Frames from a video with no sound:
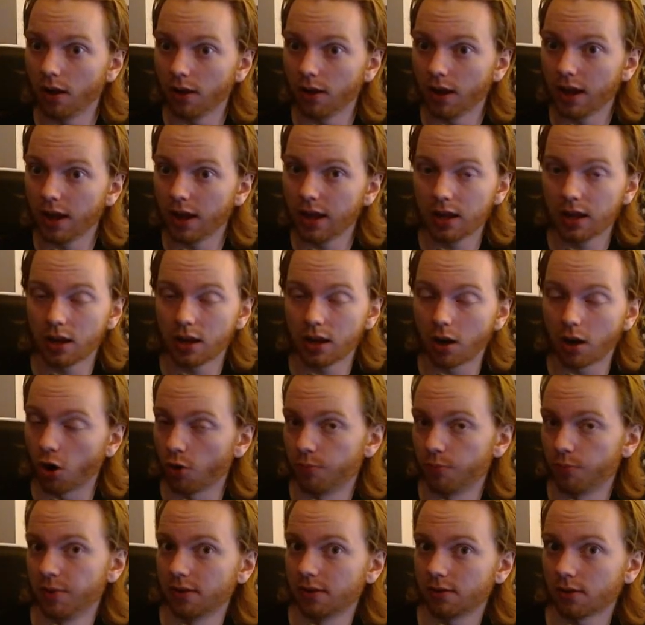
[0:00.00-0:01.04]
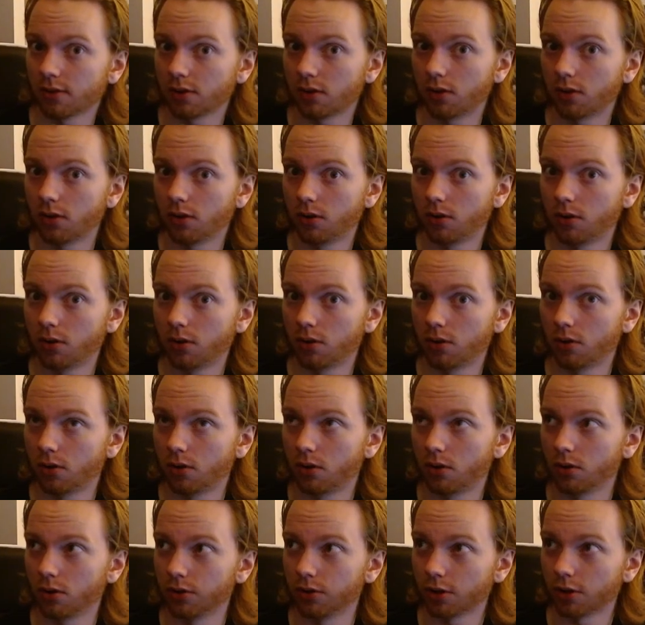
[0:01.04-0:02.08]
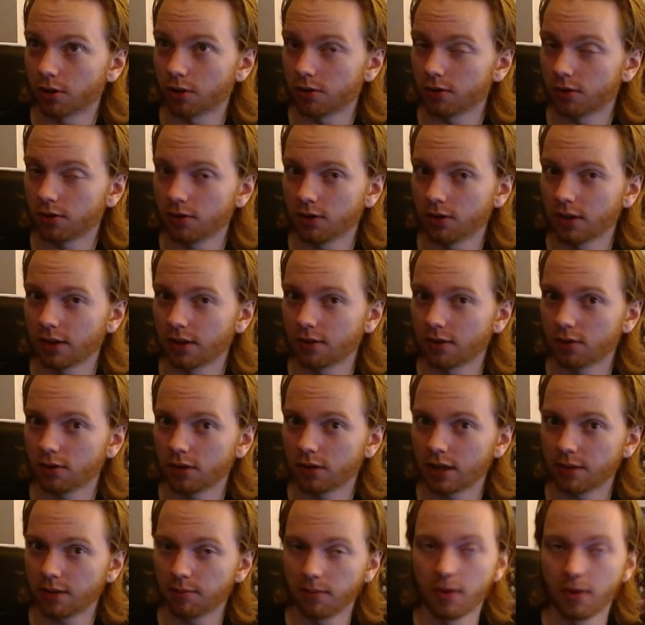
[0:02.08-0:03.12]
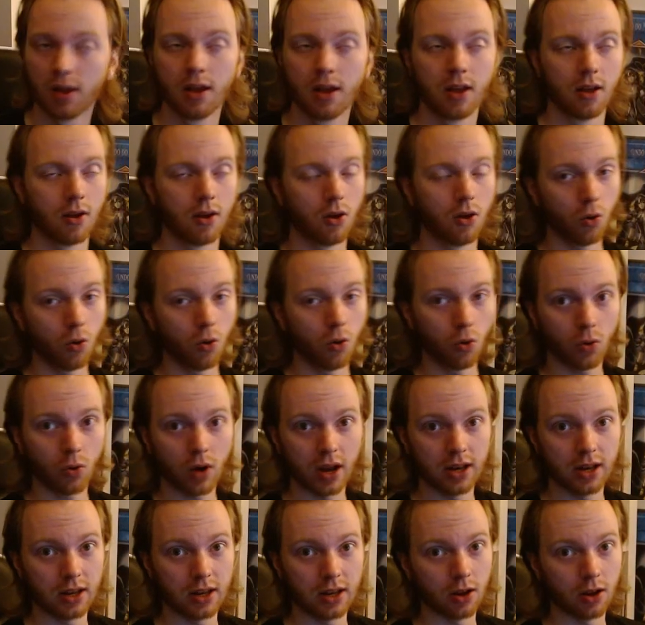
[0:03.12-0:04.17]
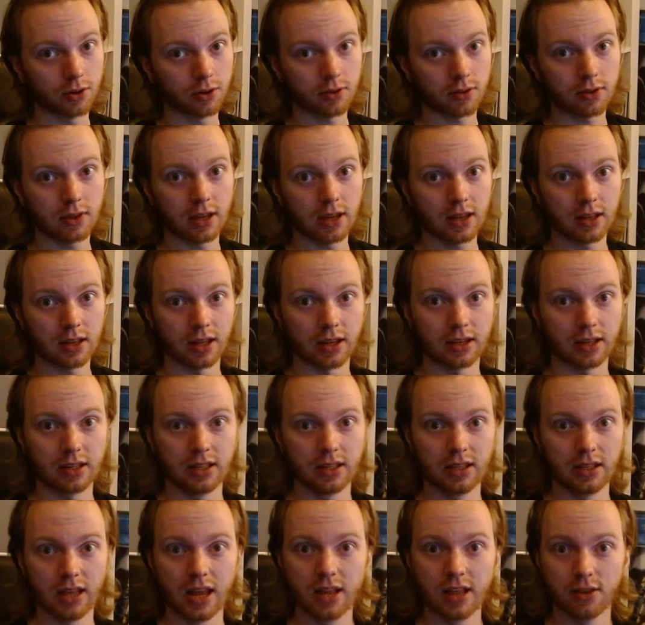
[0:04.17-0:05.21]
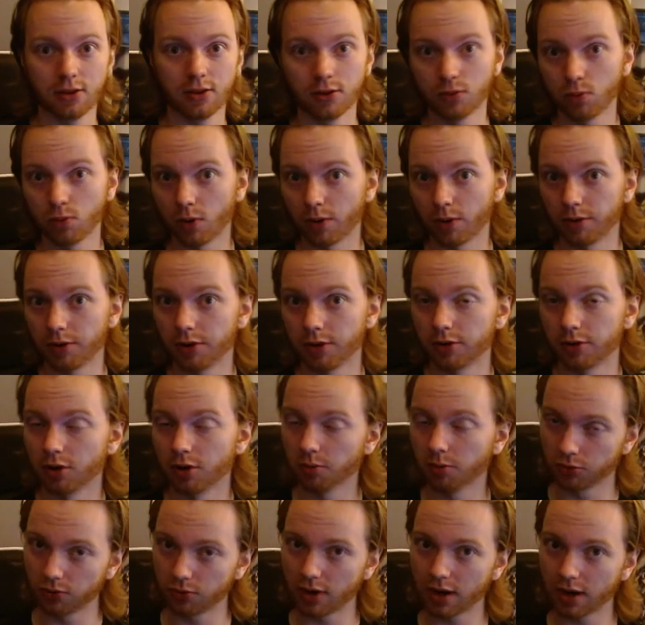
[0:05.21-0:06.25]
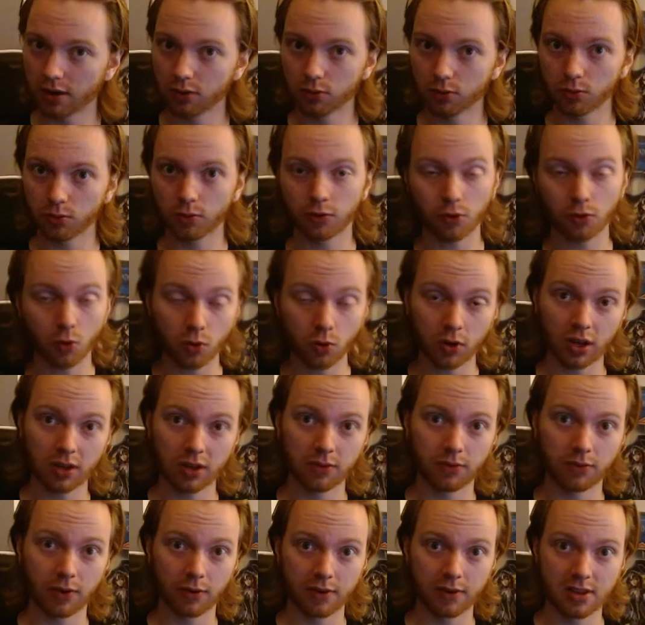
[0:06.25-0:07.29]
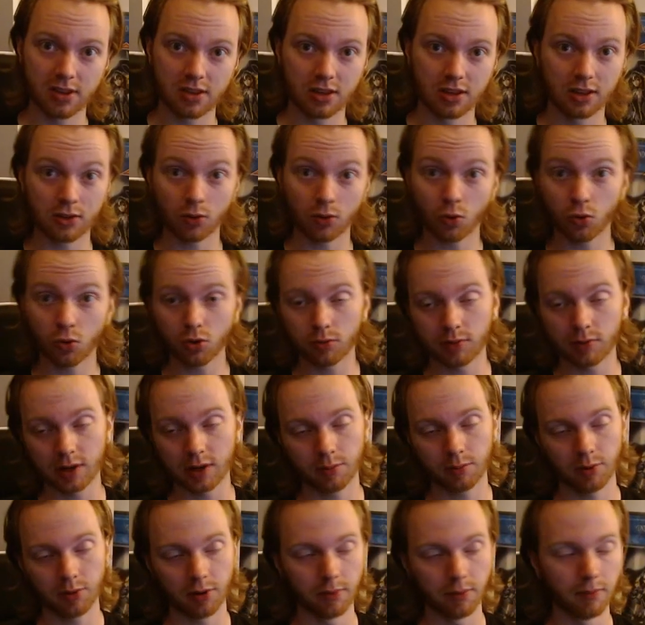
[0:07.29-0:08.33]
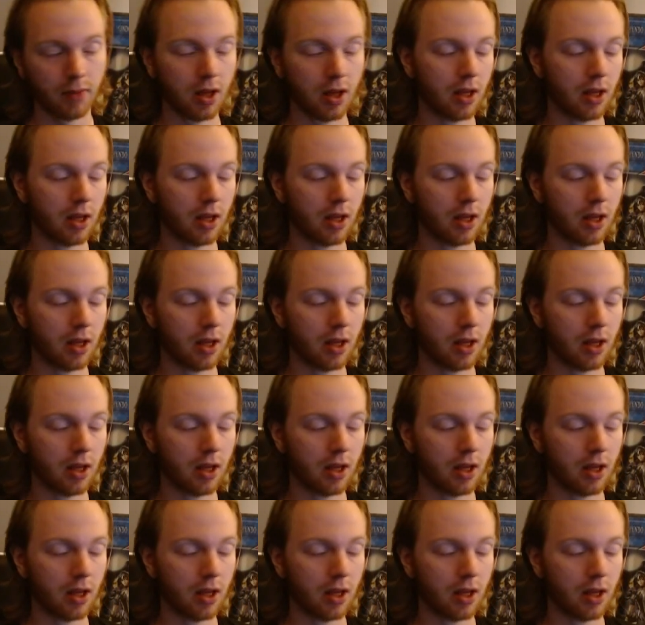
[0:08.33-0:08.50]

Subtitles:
a Harpy's Conductor, that's her name, or any other thing like the Ancient Warrior Double Dragon Lords, or the Fairy Jit, or the Bear Brum.